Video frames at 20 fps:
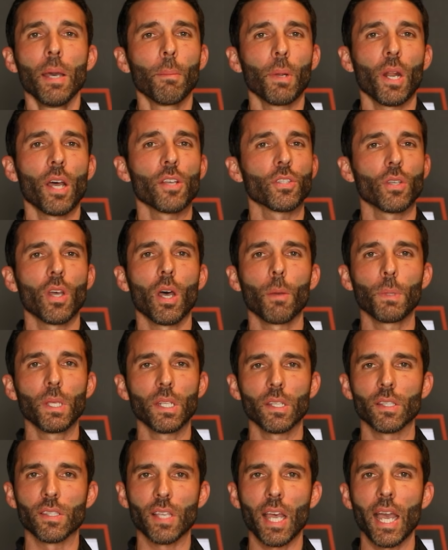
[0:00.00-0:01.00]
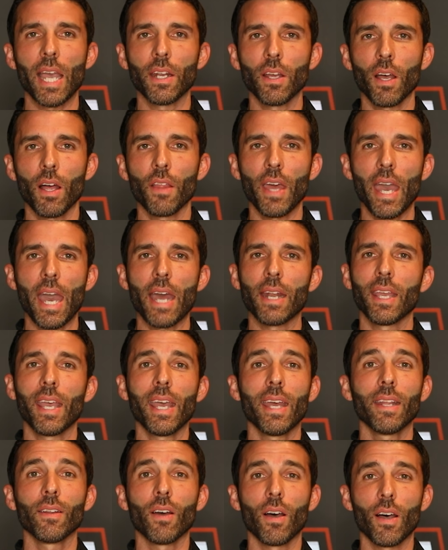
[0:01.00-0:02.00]
but also help you design all that,
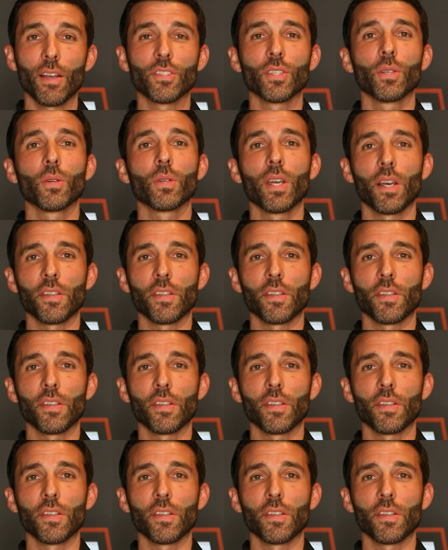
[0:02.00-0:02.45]
and also